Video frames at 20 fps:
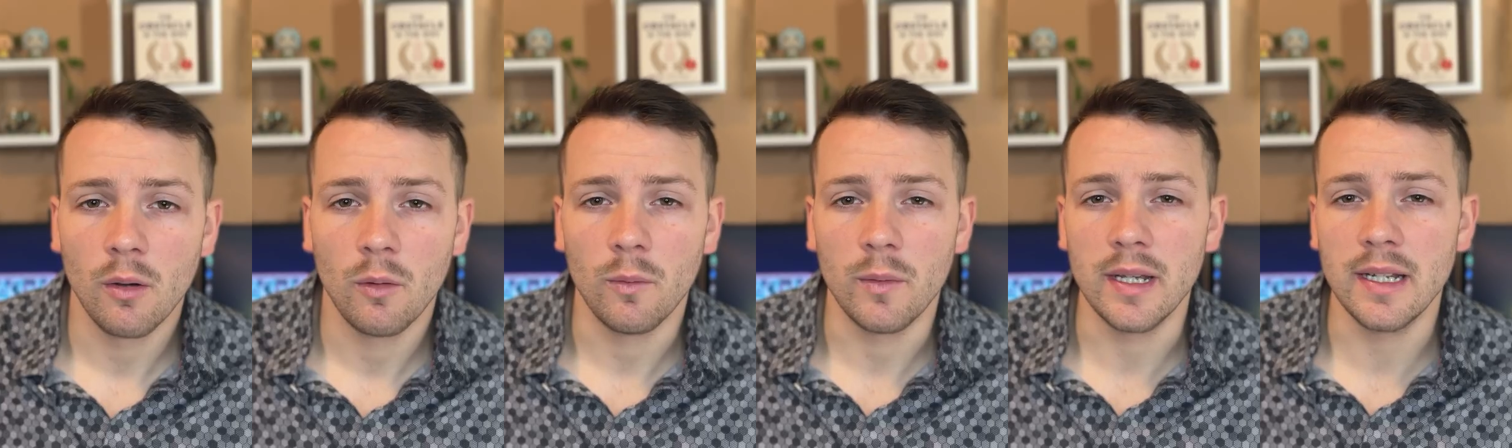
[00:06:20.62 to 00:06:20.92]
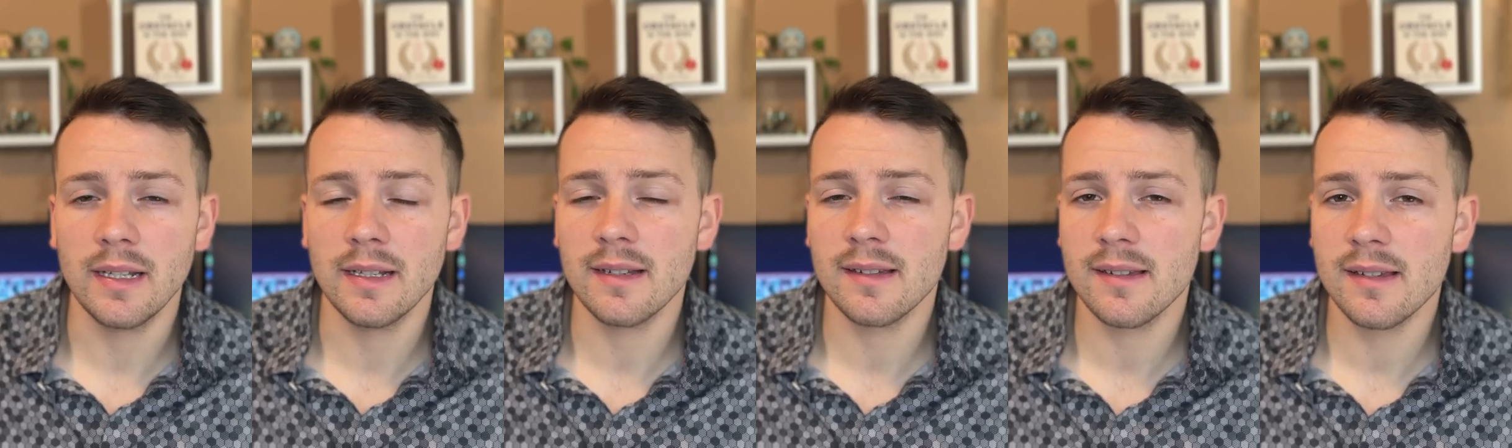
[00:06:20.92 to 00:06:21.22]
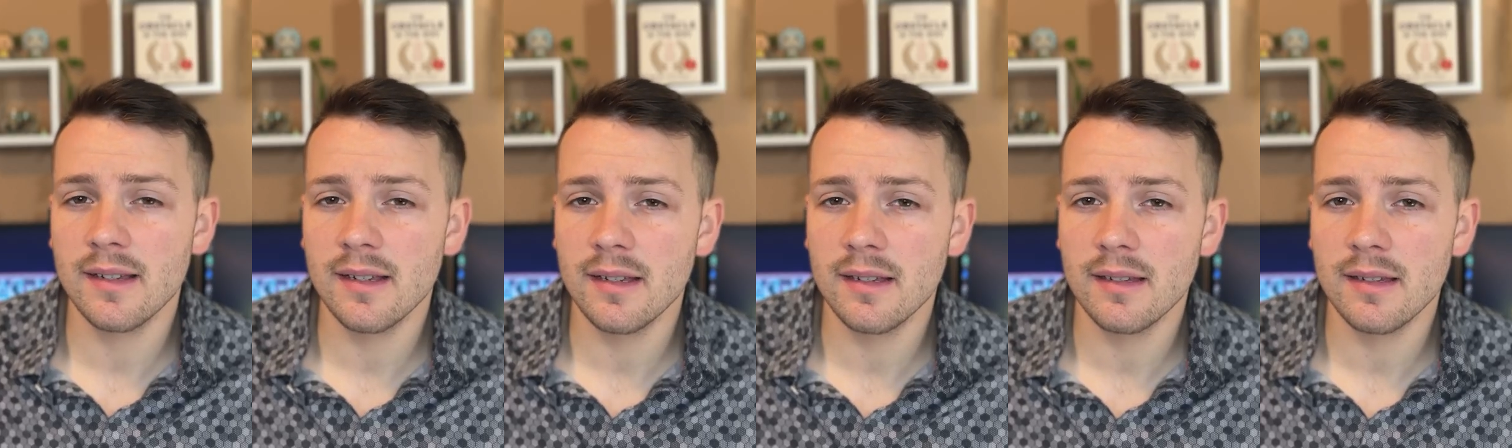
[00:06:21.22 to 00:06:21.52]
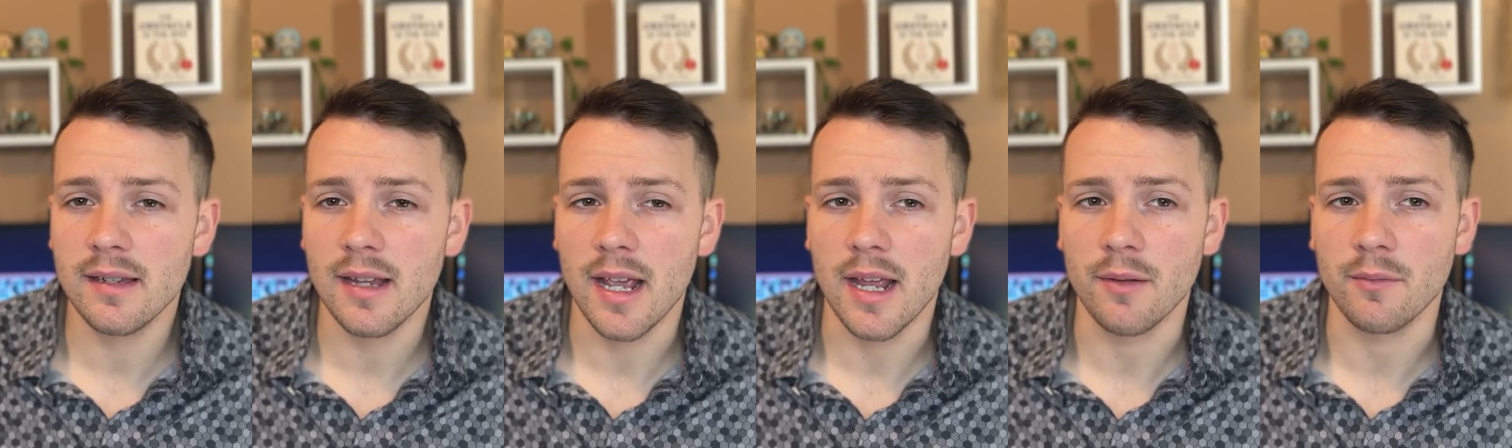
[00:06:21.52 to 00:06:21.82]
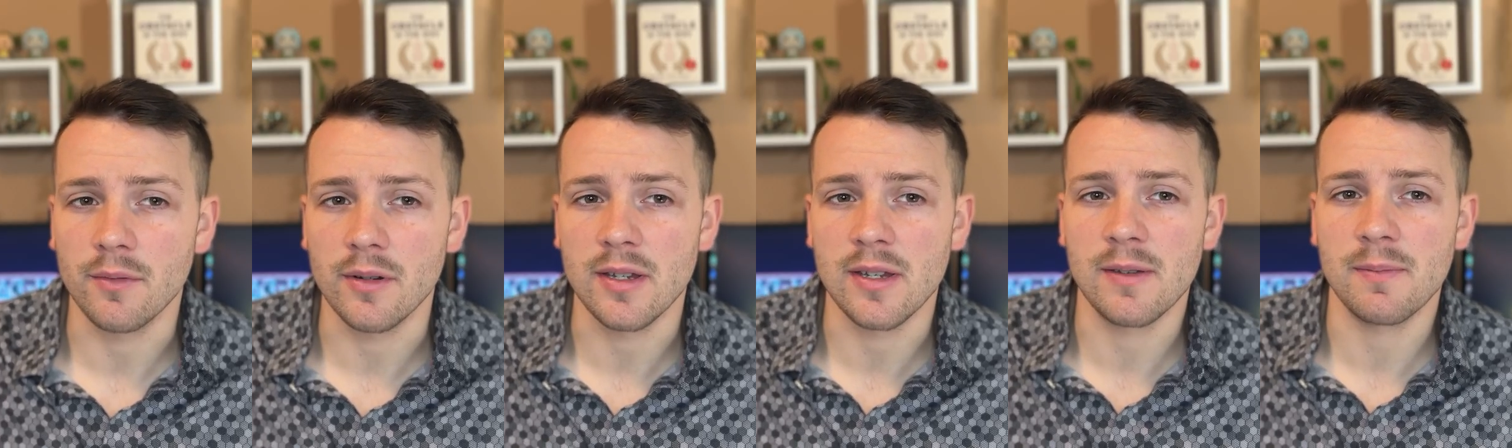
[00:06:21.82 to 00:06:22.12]
weaknesses, and
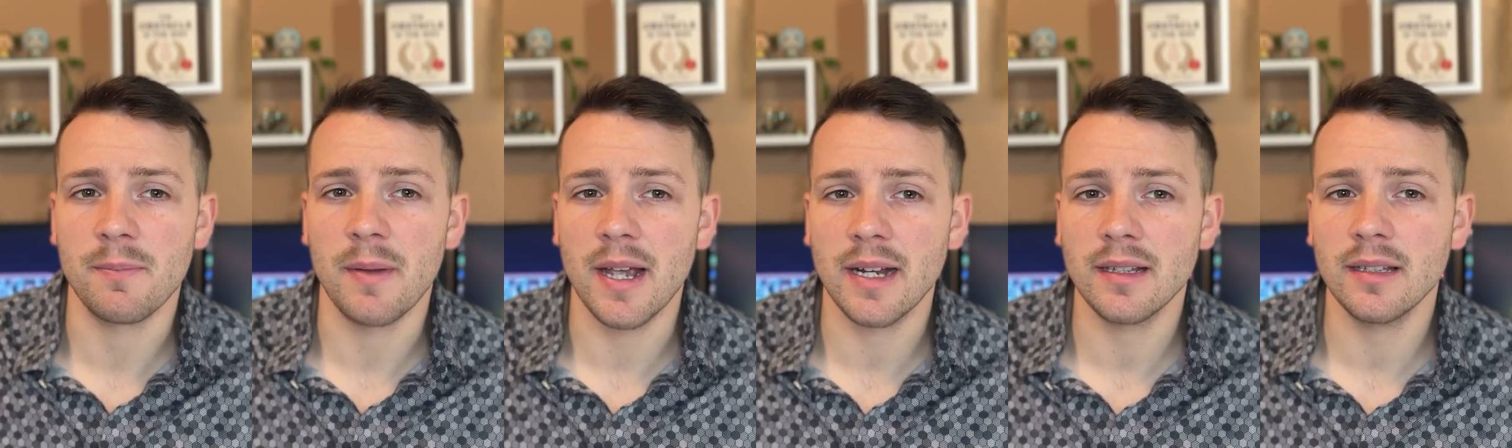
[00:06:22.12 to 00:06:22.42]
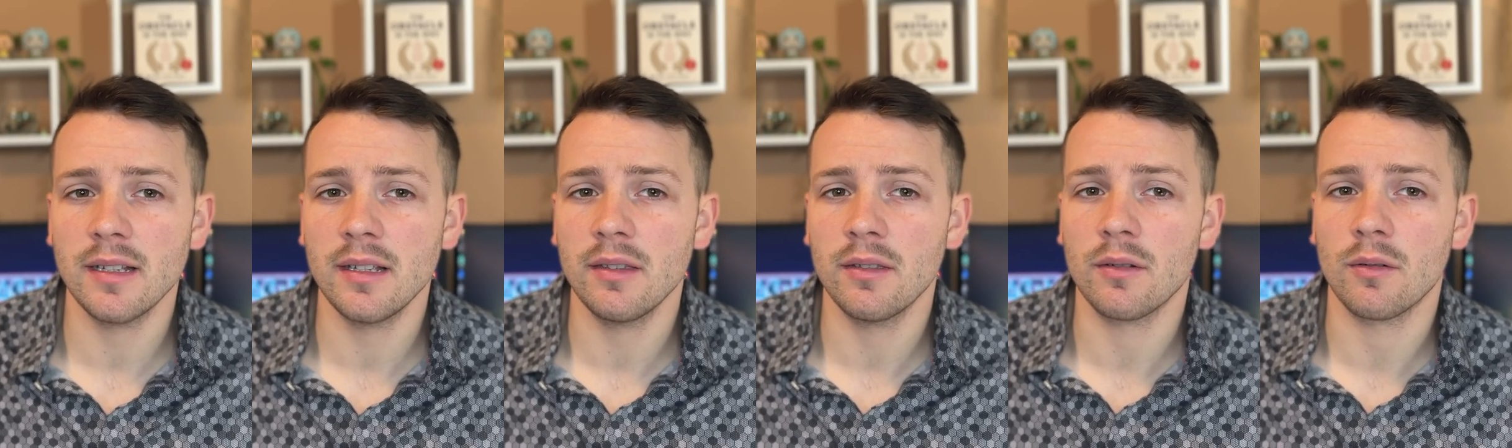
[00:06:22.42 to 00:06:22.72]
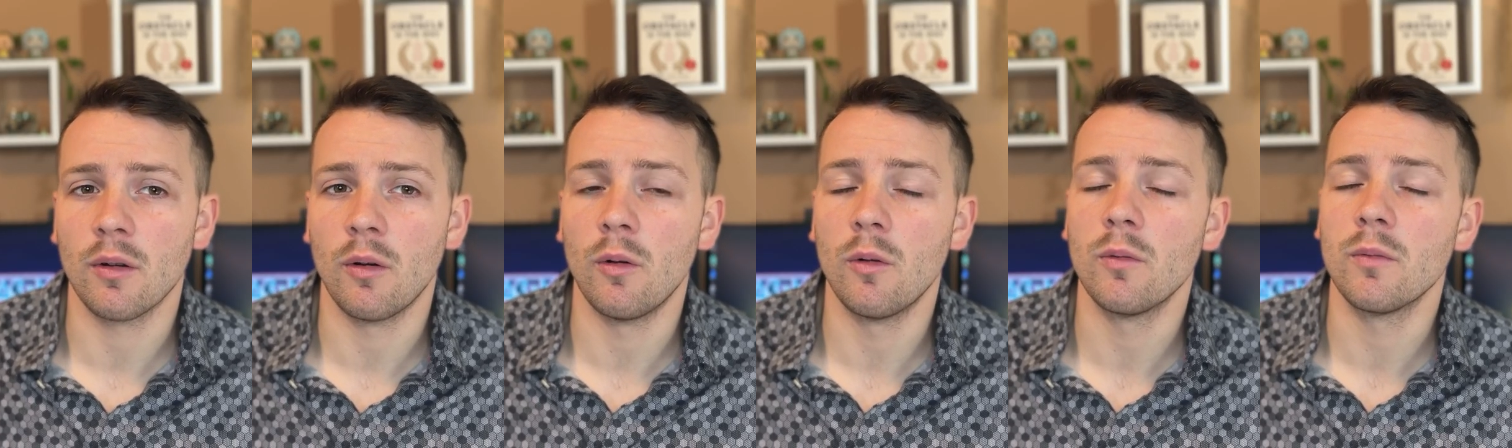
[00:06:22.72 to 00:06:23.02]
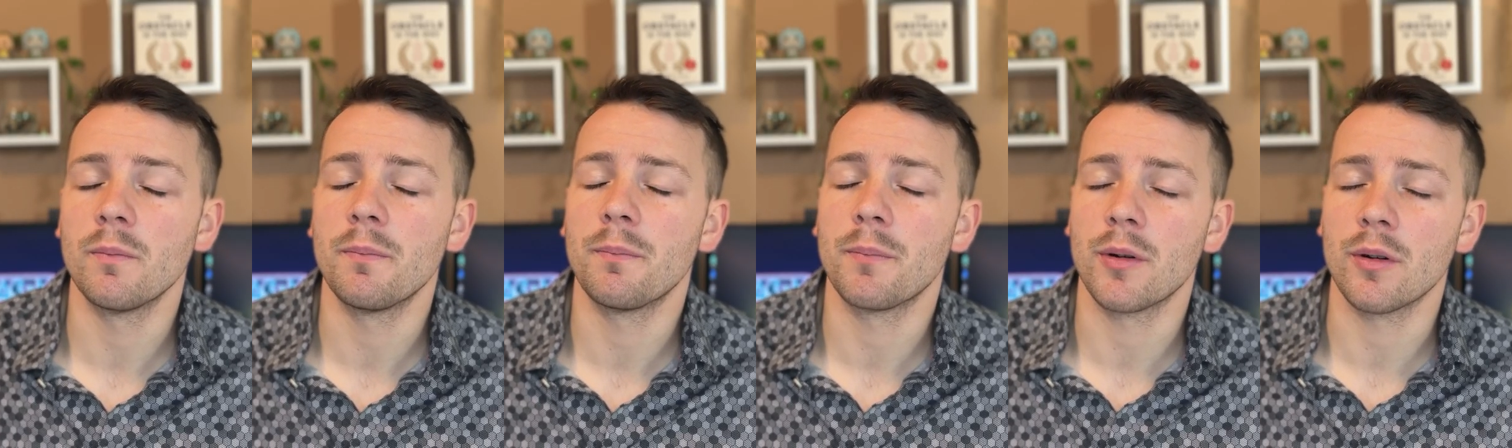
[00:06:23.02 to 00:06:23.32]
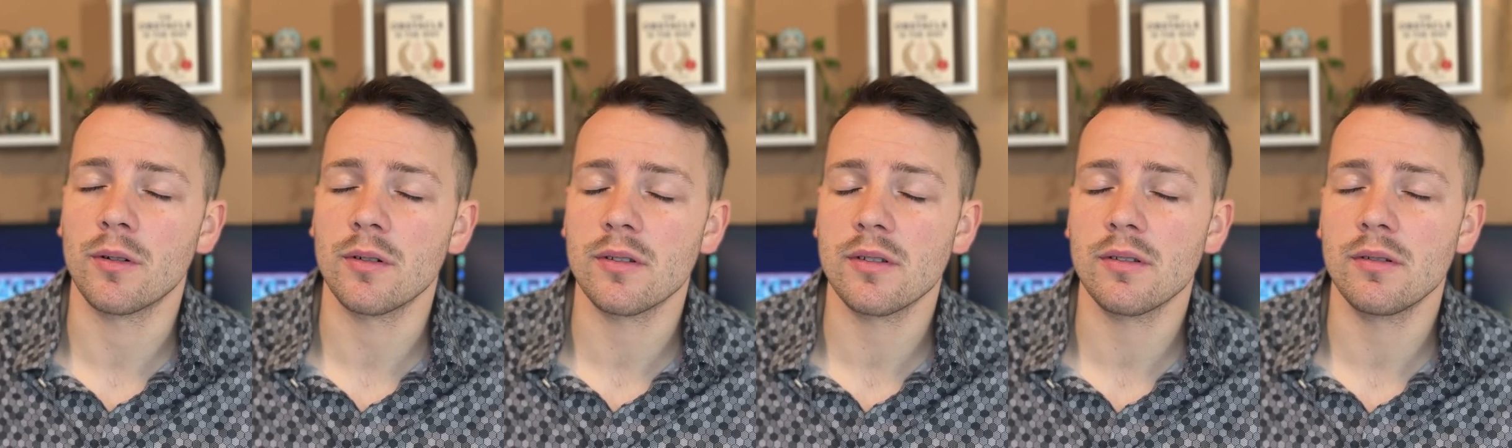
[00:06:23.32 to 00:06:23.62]
respecting their own
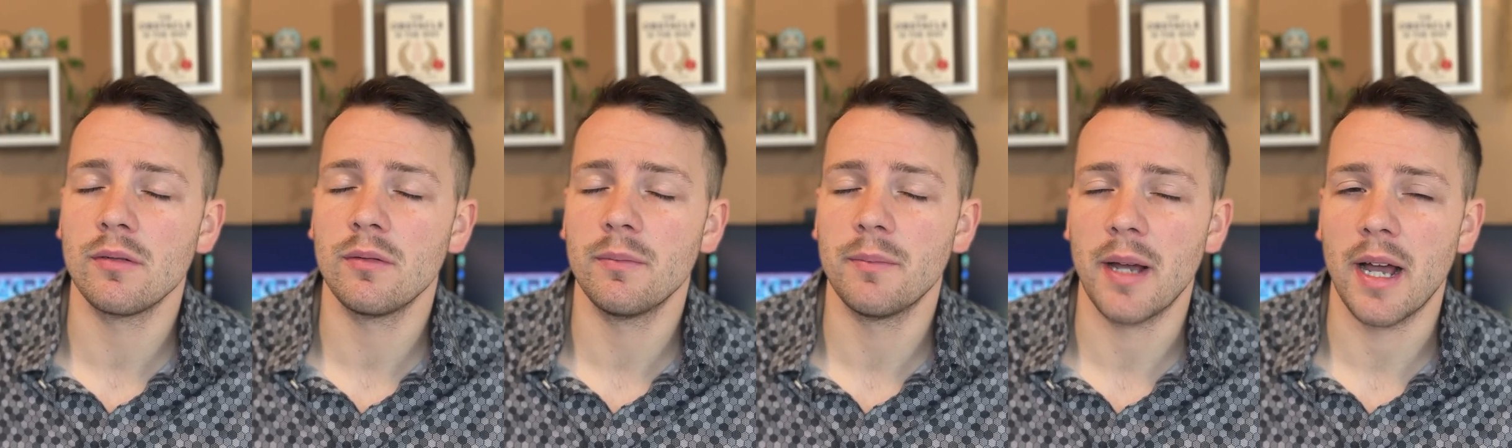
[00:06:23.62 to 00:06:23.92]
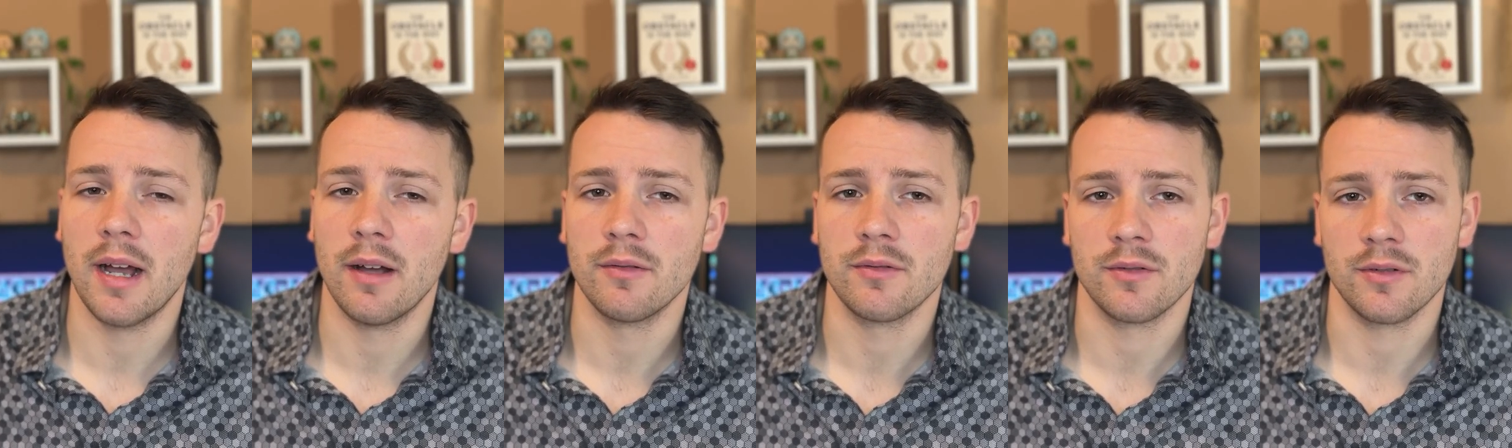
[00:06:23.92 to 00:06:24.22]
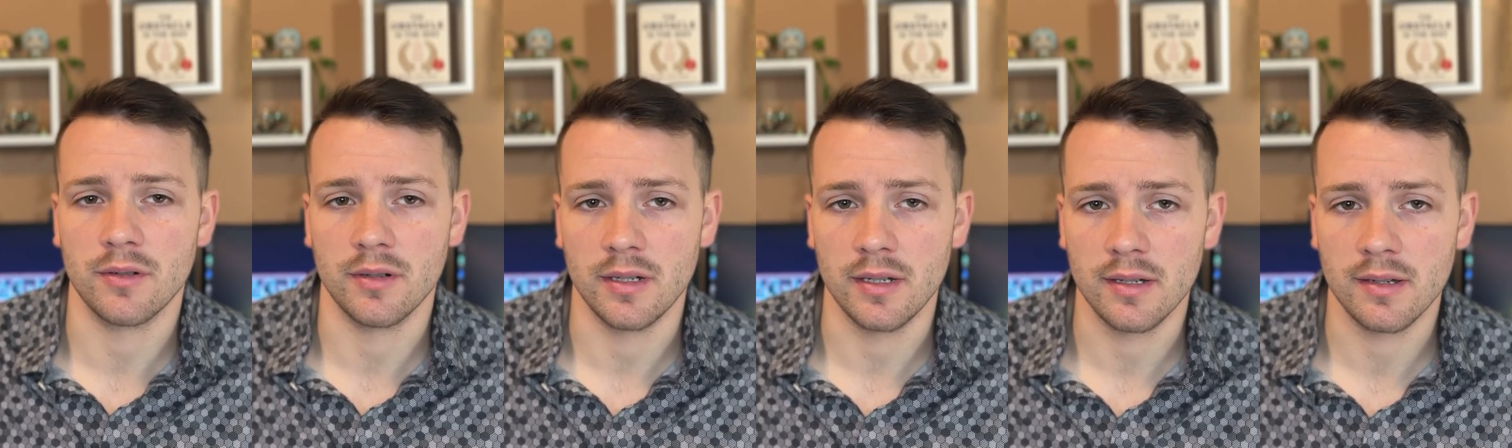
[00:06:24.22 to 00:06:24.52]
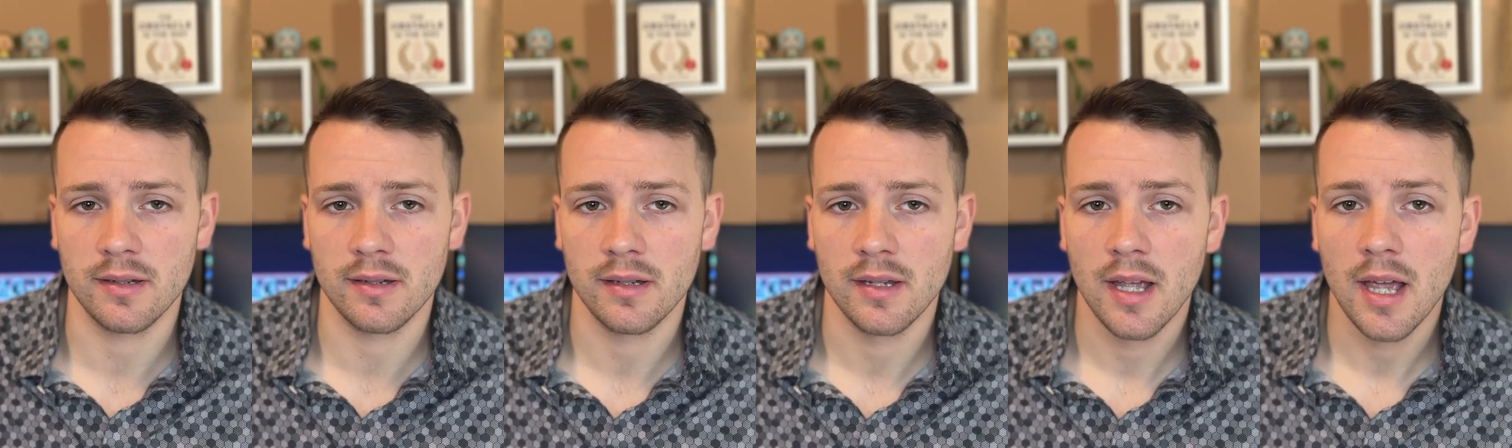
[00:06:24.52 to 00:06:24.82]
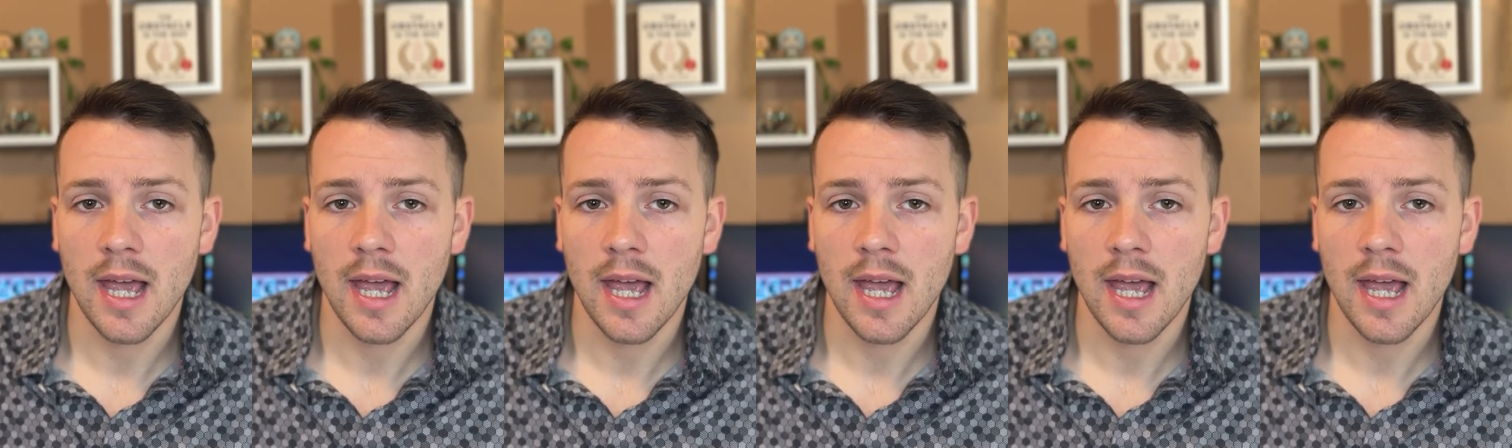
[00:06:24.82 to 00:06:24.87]
personal boundaries,